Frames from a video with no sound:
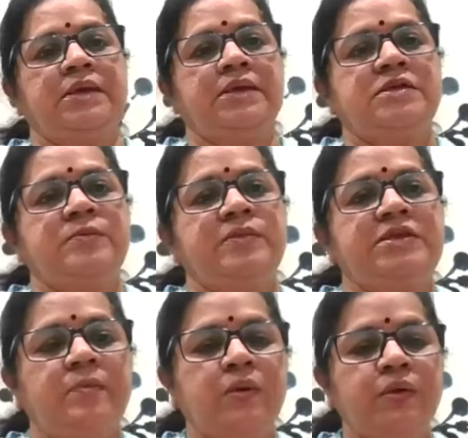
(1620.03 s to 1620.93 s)
little bit
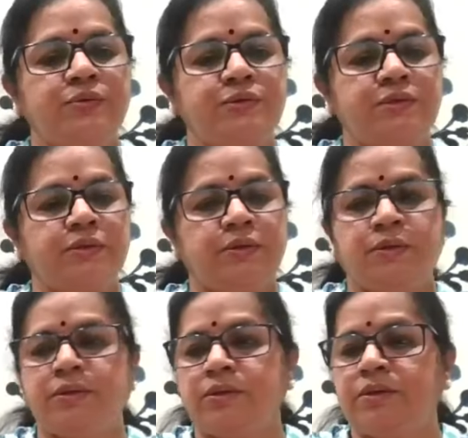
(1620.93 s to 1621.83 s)
about,
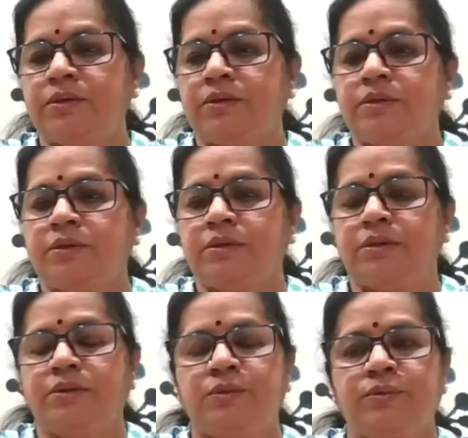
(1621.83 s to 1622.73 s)

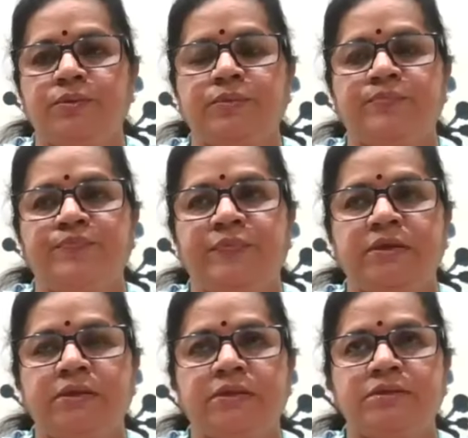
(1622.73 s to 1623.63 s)
you know,
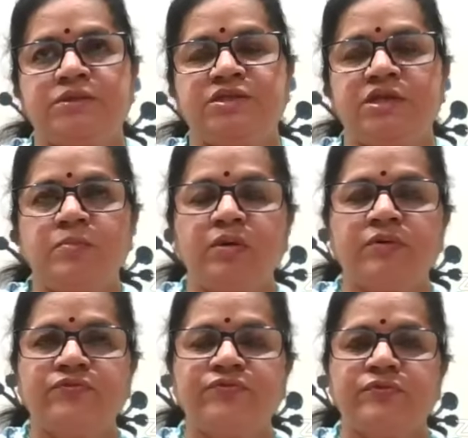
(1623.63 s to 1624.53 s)
the theme
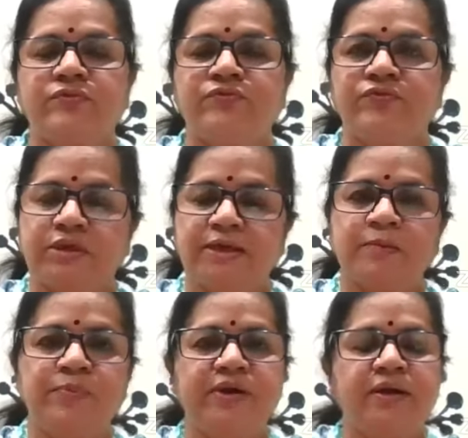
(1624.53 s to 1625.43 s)
of fertile
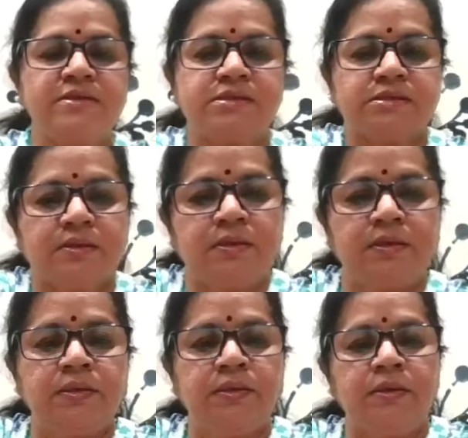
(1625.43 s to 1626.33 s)
brains.
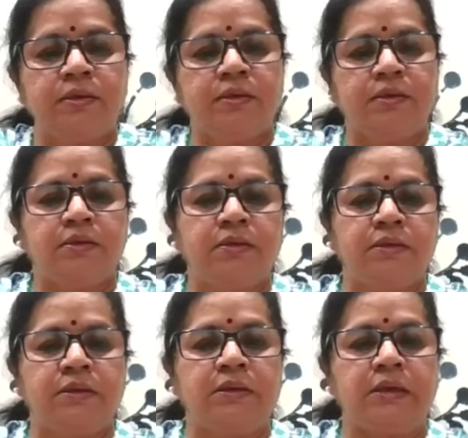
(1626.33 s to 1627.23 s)

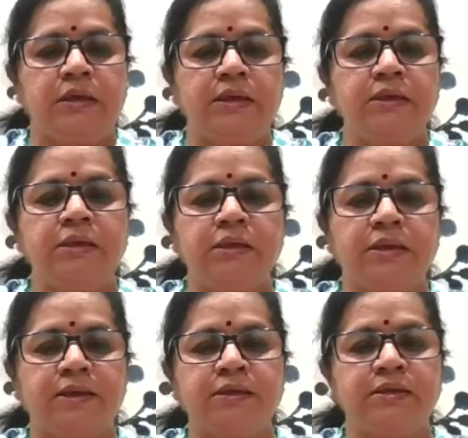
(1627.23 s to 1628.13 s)
I
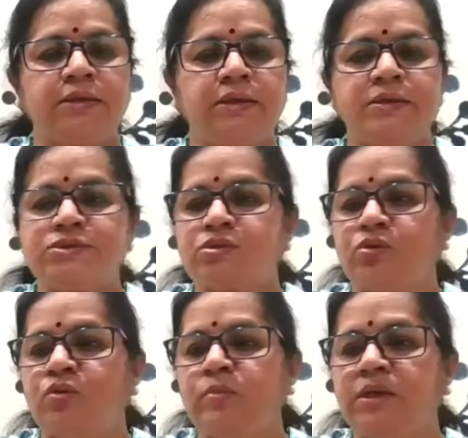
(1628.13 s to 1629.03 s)
attended
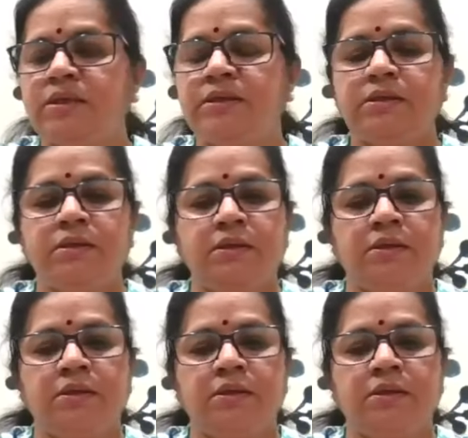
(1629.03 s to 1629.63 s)
so many